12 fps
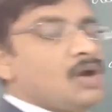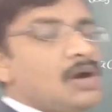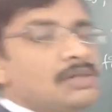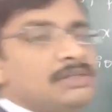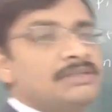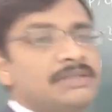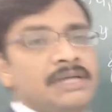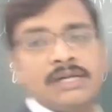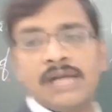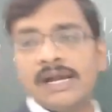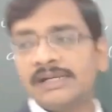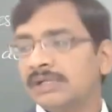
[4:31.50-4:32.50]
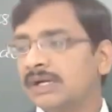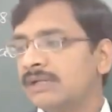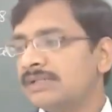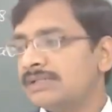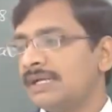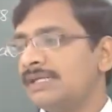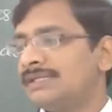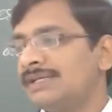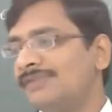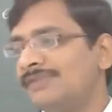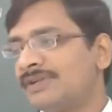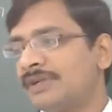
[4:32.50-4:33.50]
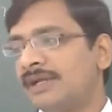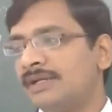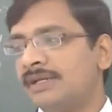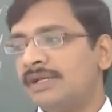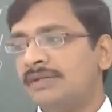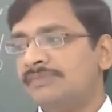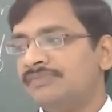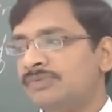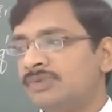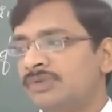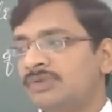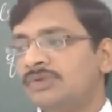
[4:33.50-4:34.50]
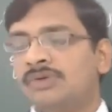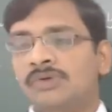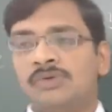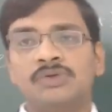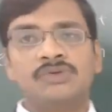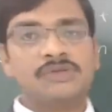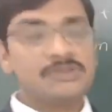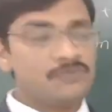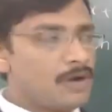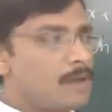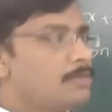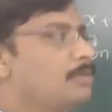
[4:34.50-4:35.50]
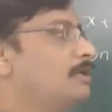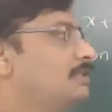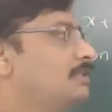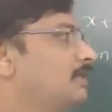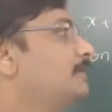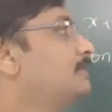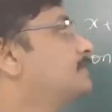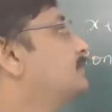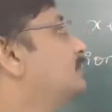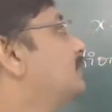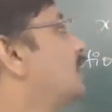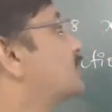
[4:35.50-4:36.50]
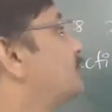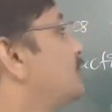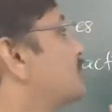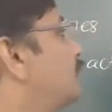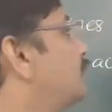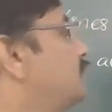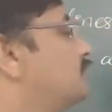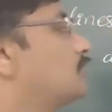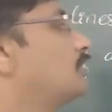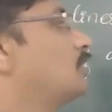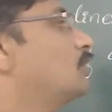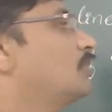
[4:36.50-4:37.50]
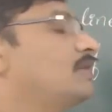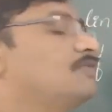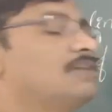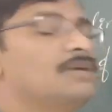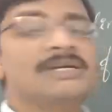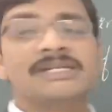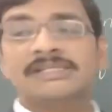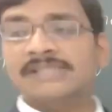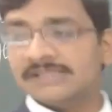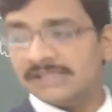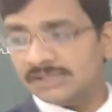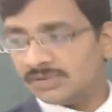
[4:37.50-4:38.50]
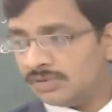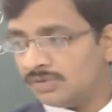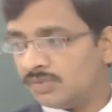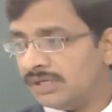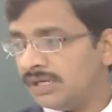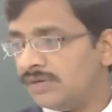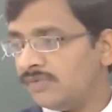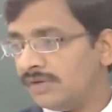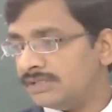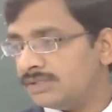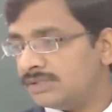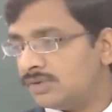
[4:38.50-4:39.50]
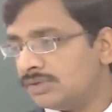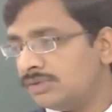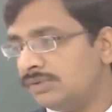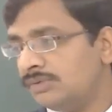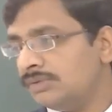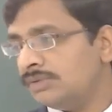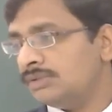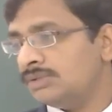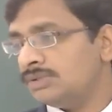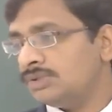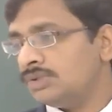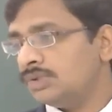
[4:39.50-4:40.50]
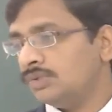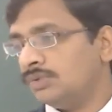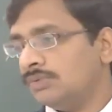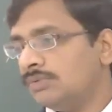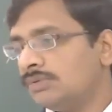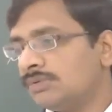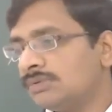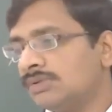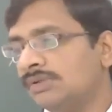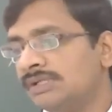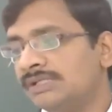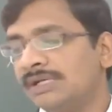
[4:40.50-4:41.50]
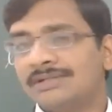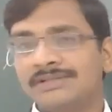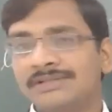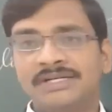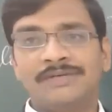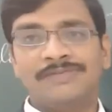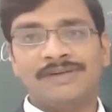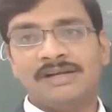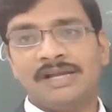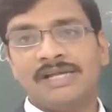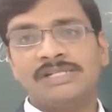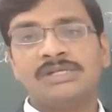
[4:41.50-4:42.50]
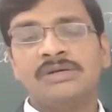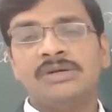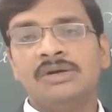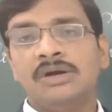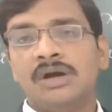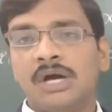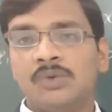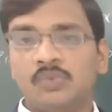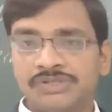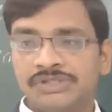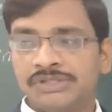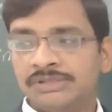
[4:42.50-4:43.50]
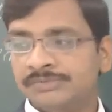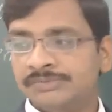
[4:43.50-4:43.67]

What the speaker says: all the three are acting on the sides of a triangle which was formed by the lines x plus y is equal to 1, y minus x is equal to 1 and y is equal to 2. So, these are the three different lines on which